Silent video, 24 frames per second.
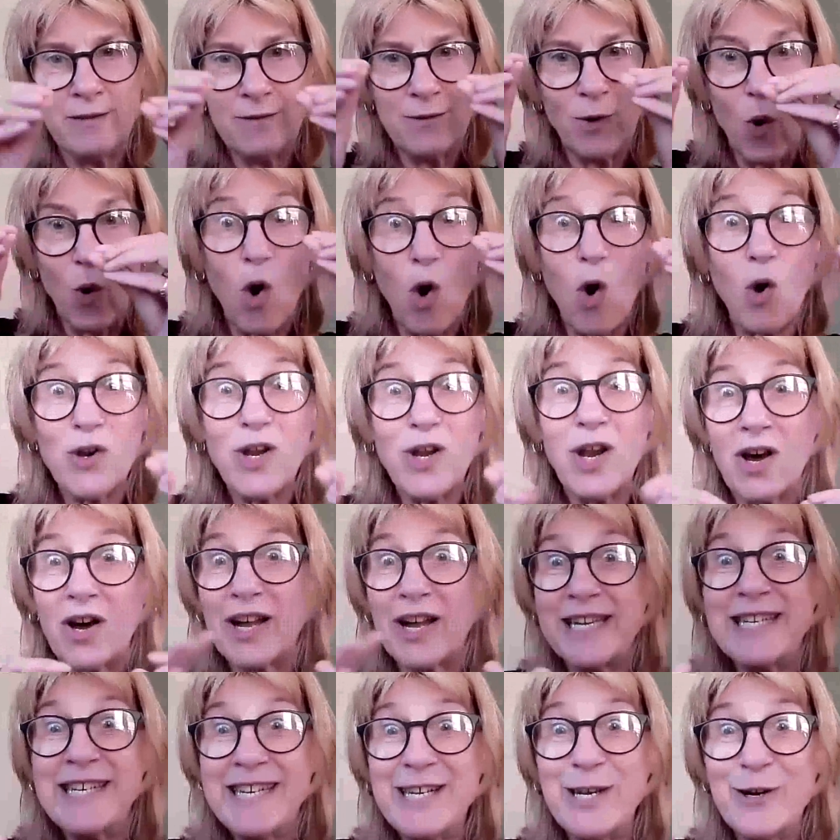
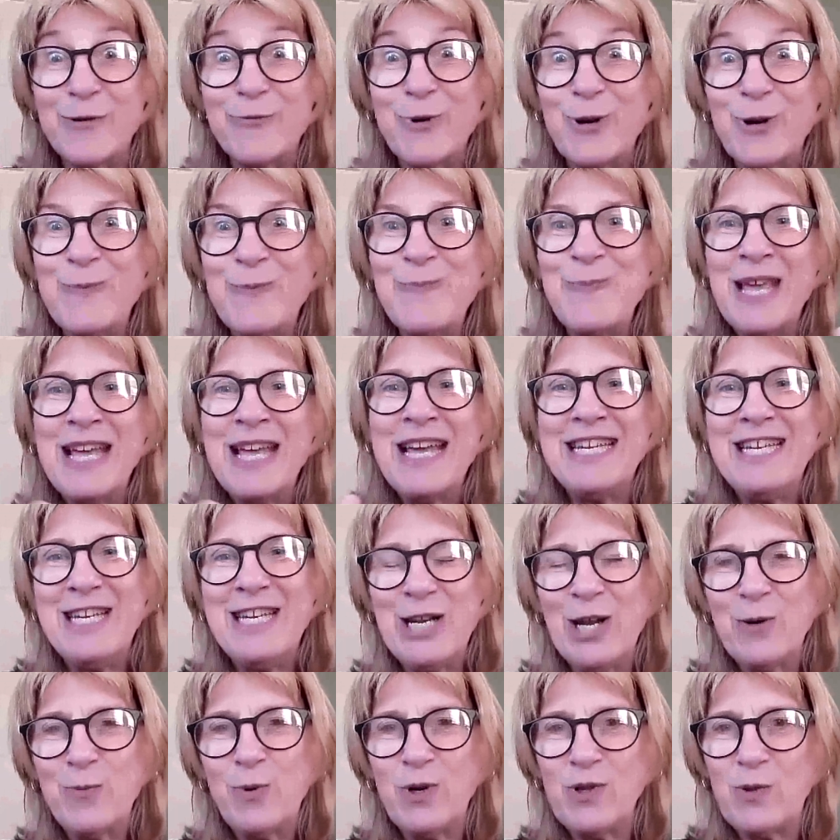online in a room, you
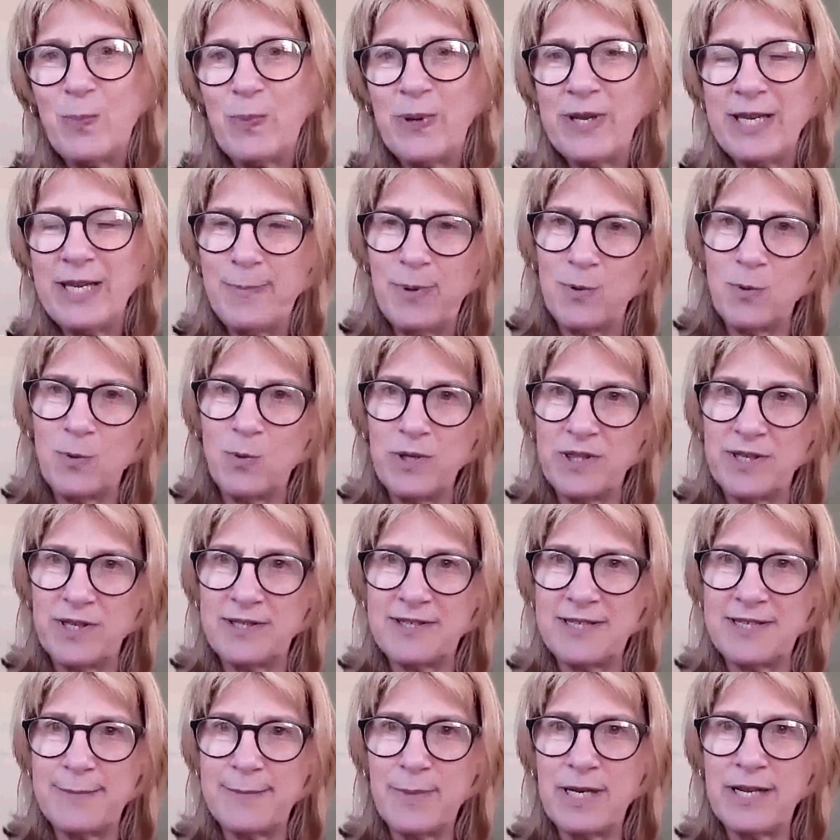know, with people with a
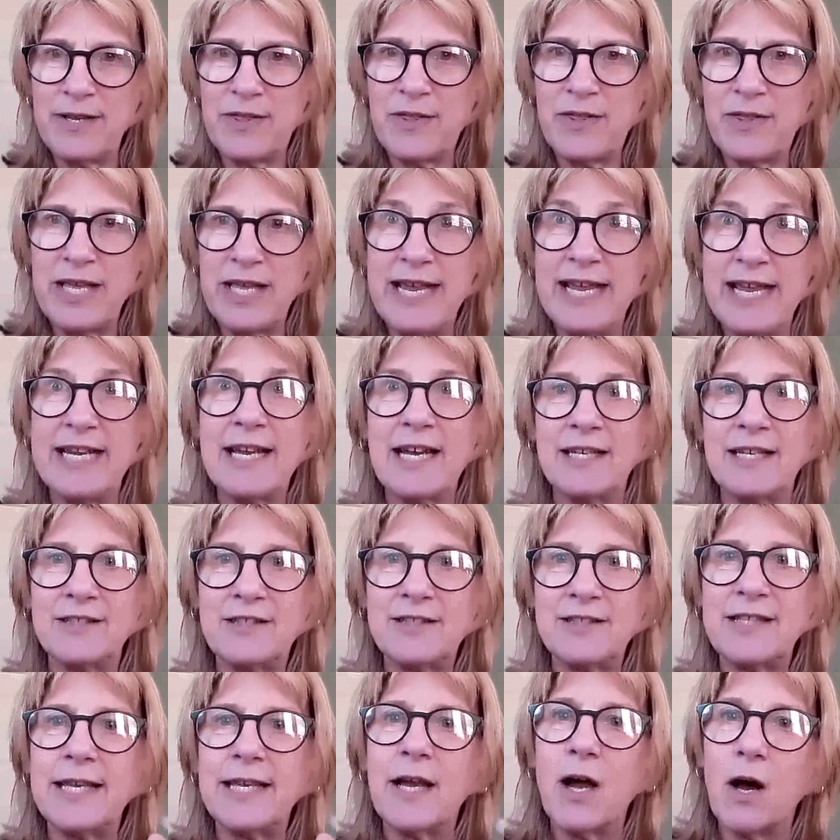similar thing, and to
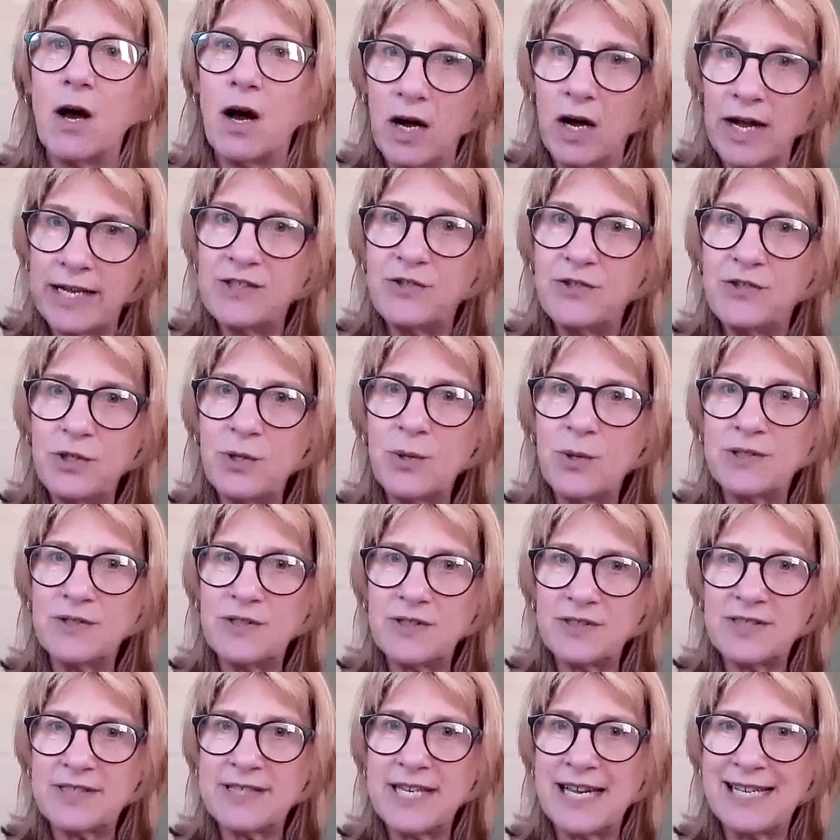think, I do
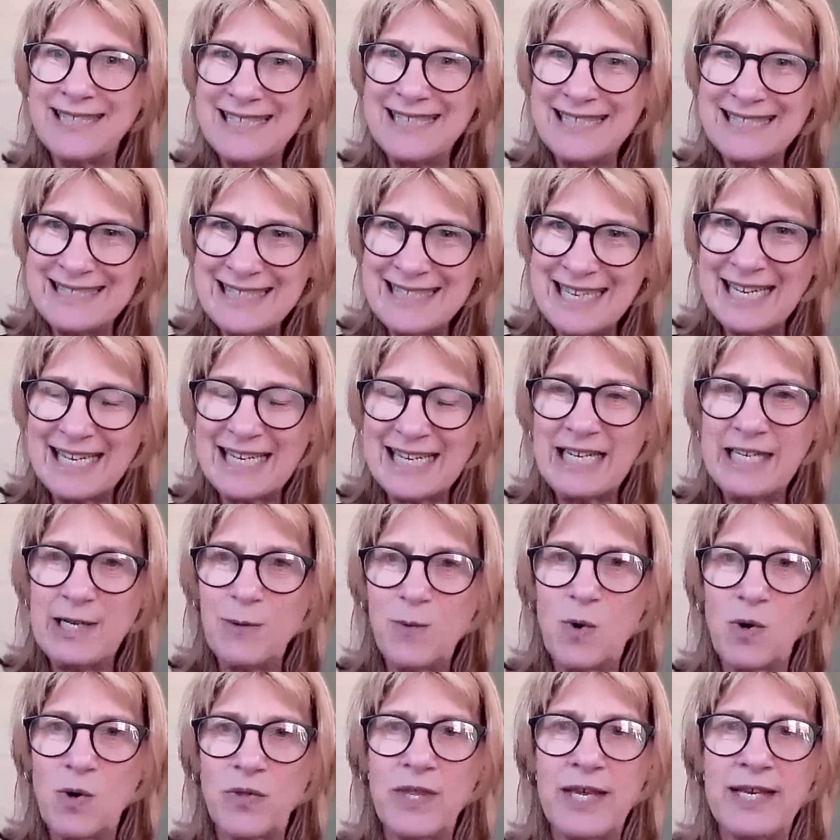understand exactly
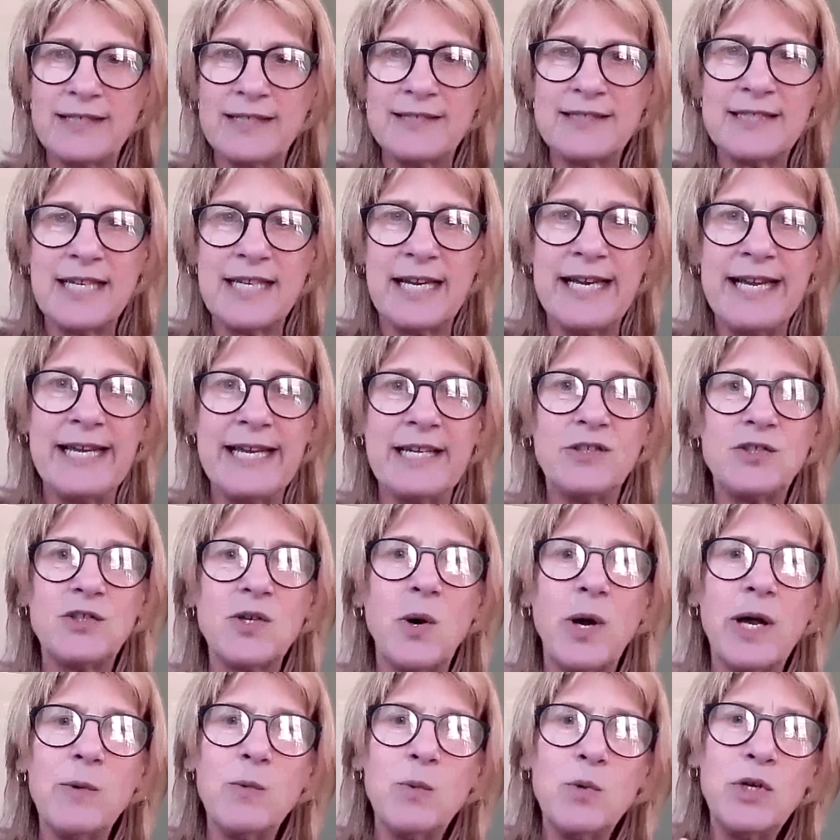what they're saying. So
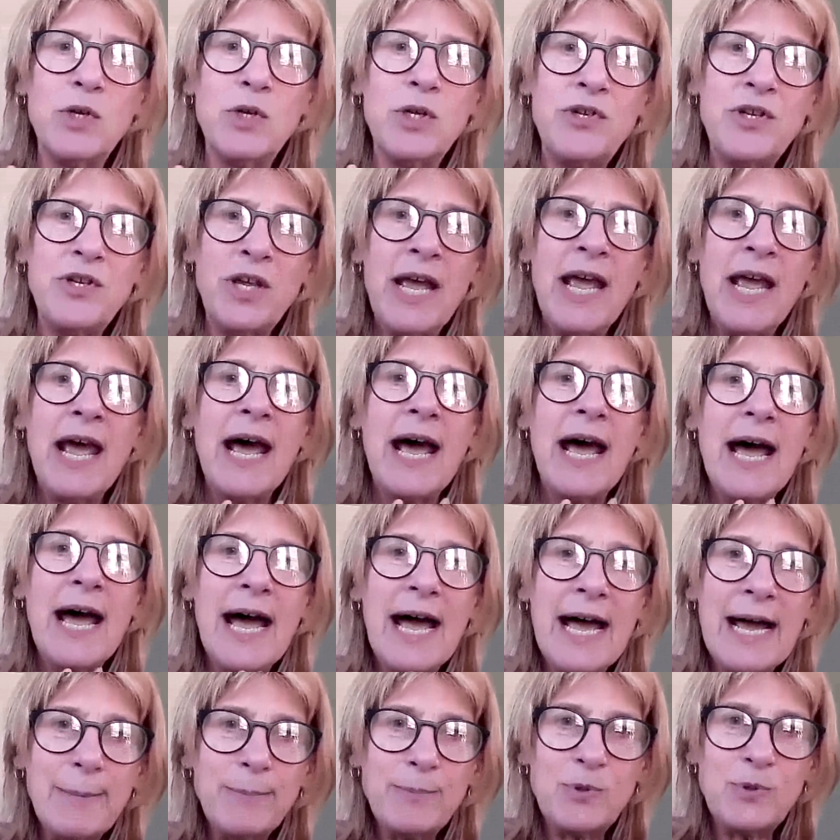I would
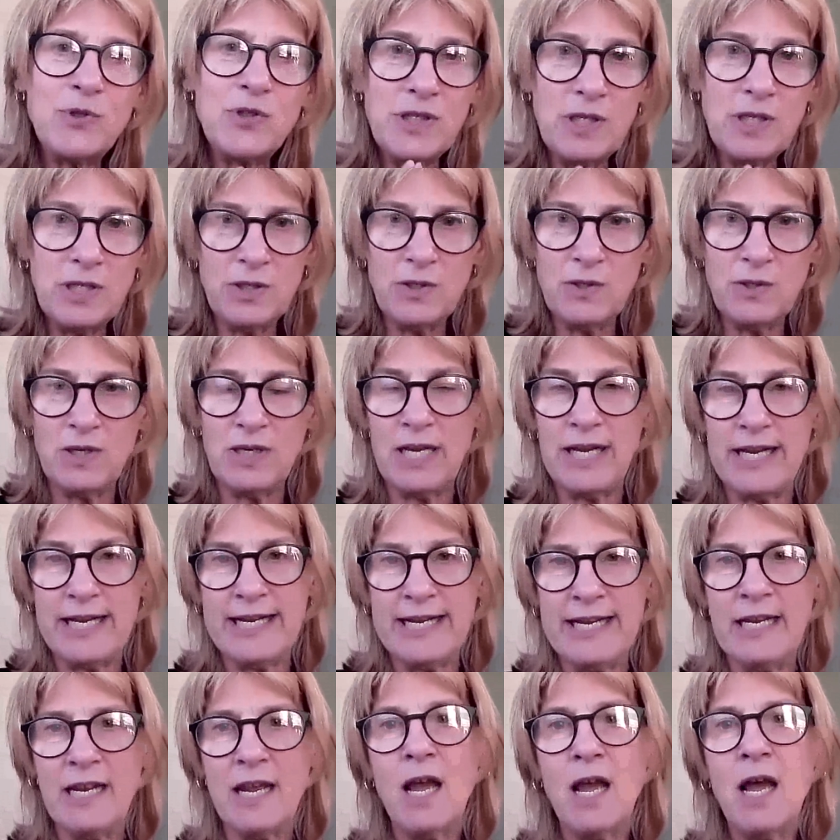
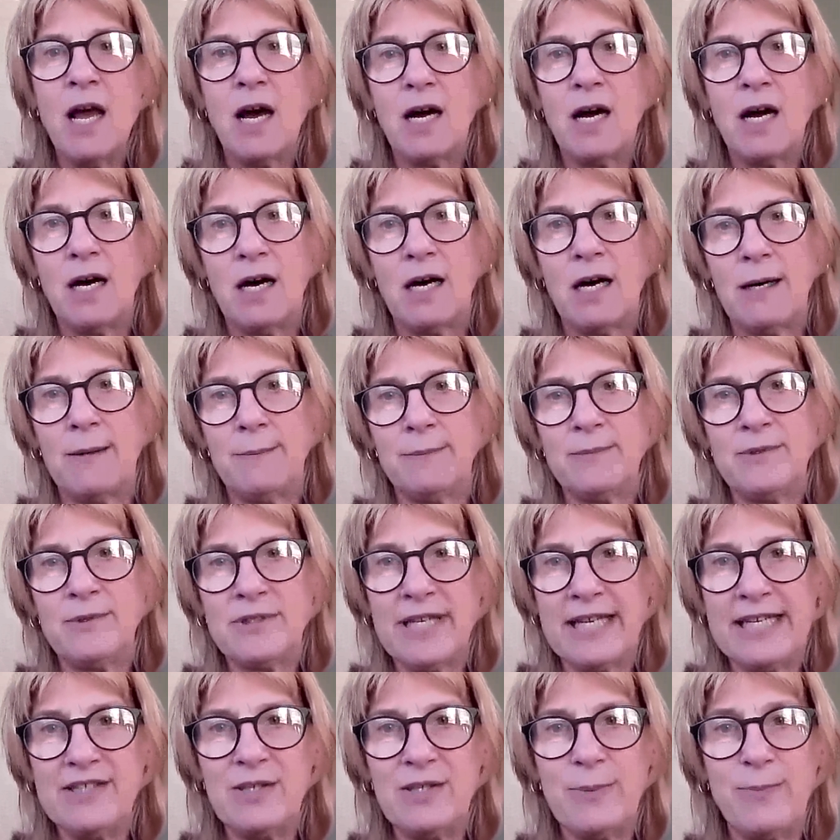absolutely
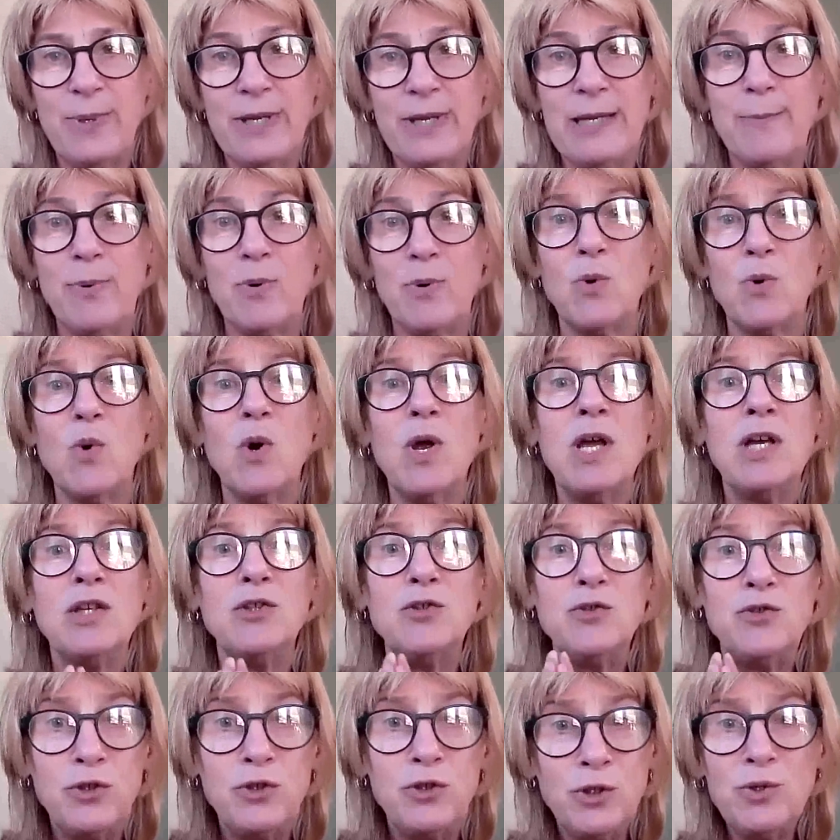say to people,
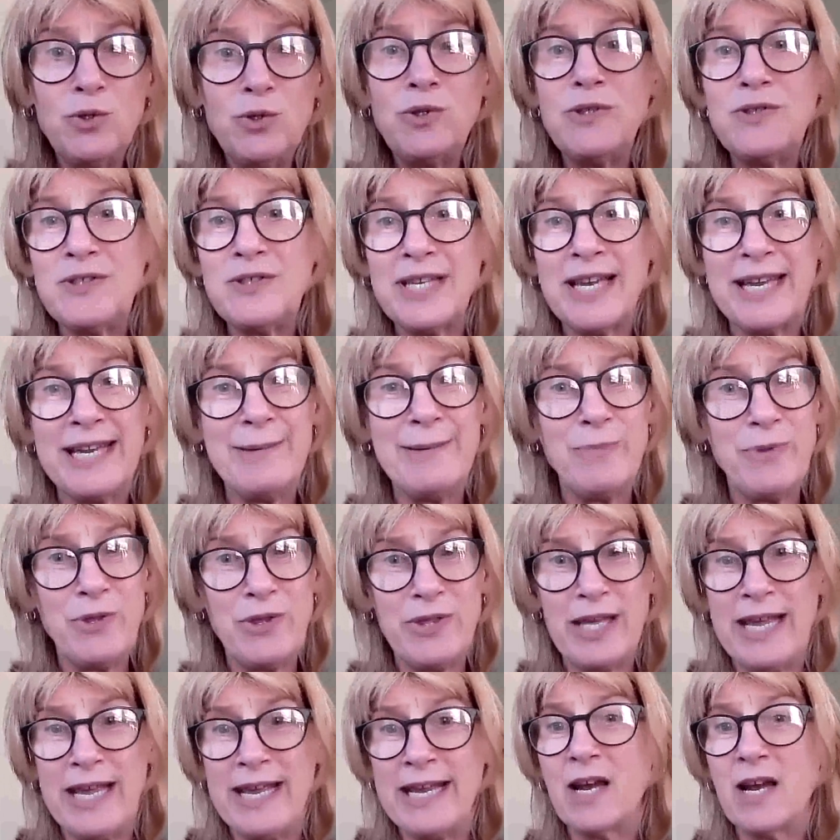do the same
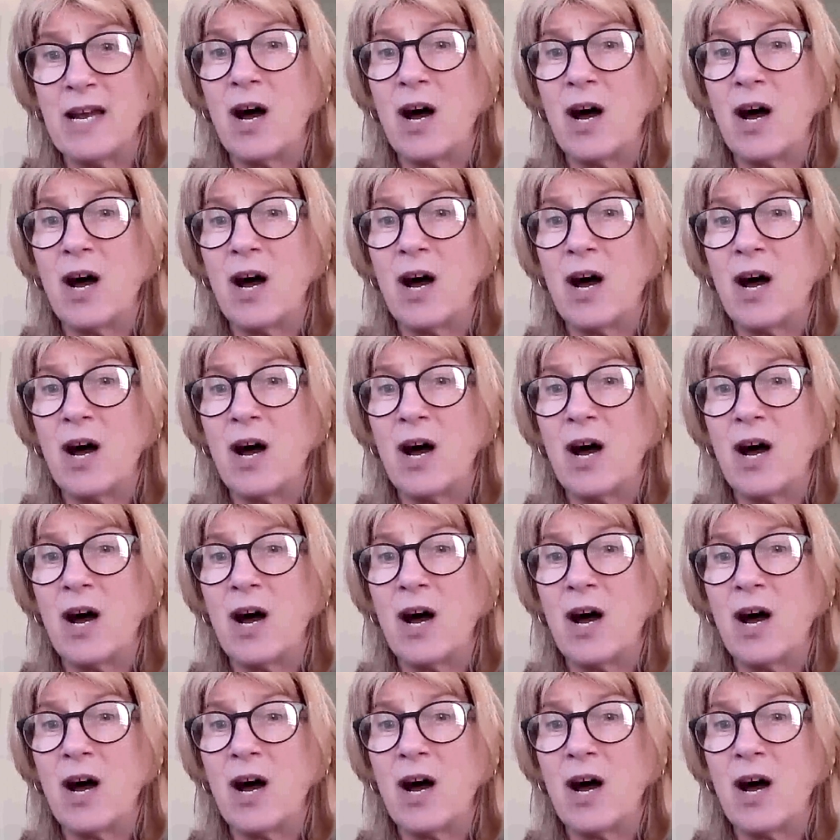thing.